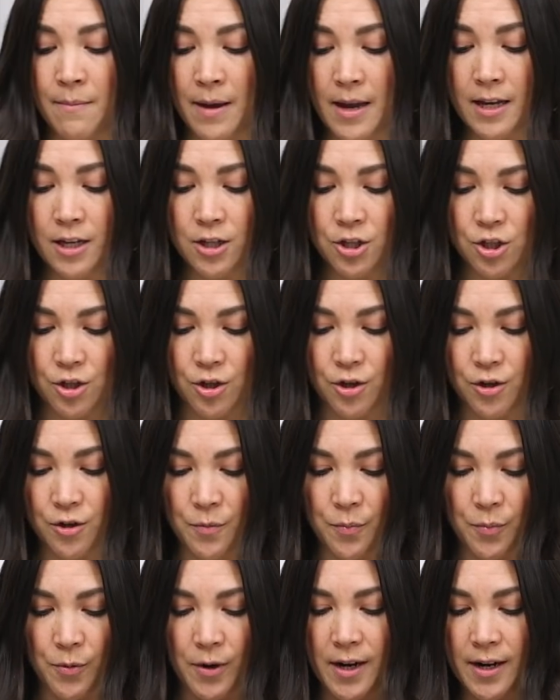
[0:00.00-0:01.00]
Make sure
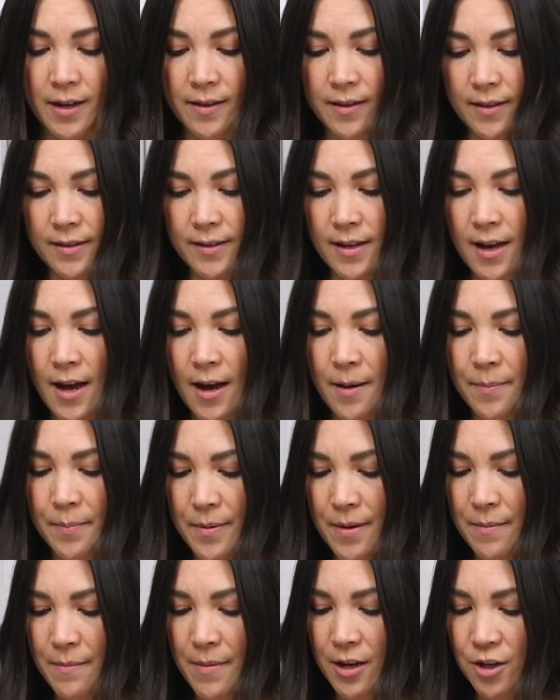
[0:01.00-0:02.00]
you break this
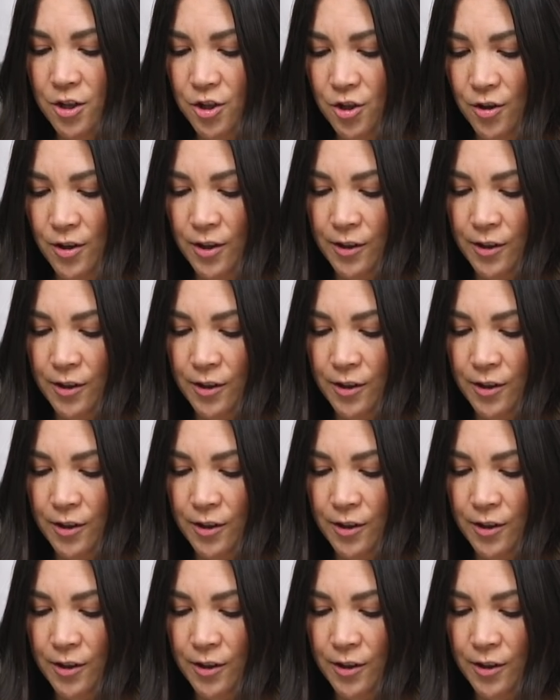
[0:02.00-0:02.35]
up and make sure